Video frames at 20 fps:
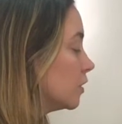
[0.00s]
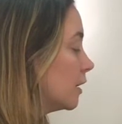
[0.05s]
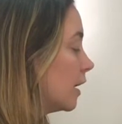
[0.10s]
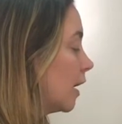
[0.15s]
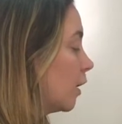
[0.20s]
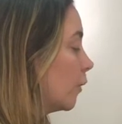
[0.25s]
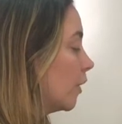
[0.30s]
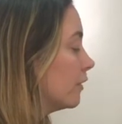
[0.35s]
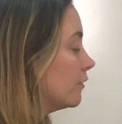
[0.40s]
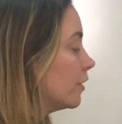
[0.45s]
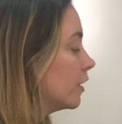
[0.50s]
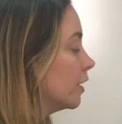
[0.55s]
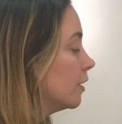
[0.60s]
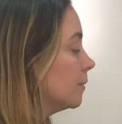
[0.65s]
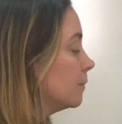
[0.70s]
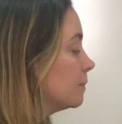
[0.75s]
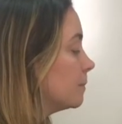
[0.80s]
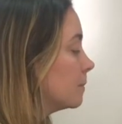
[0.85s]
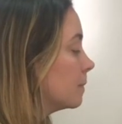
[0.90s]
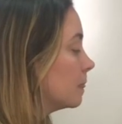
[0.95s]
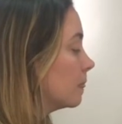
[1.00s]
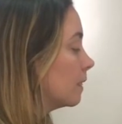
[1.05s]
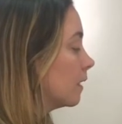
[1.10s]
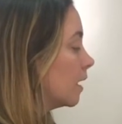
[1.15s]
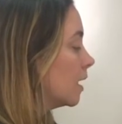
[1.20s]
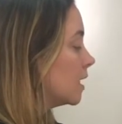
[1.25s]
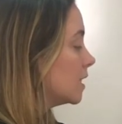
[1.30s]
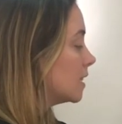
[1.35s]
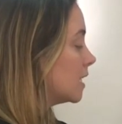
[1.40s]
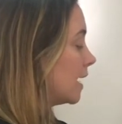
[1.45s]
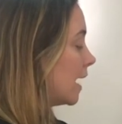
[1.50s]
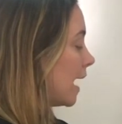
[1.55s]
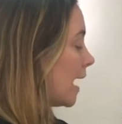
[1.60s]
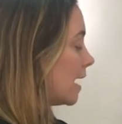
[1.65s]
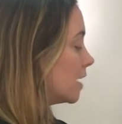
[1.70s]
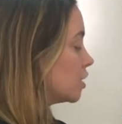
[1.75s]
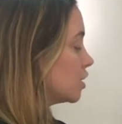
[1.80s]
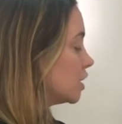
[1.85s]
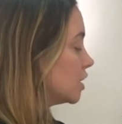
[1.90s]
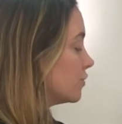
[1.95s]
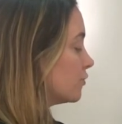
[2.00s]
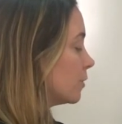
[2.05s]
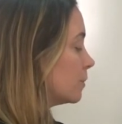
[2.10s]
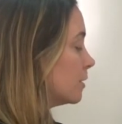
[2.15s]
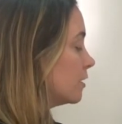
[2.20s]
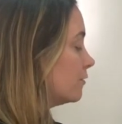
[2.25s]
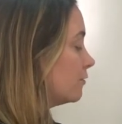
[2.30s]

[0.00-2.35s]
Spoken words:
however. The ashes from the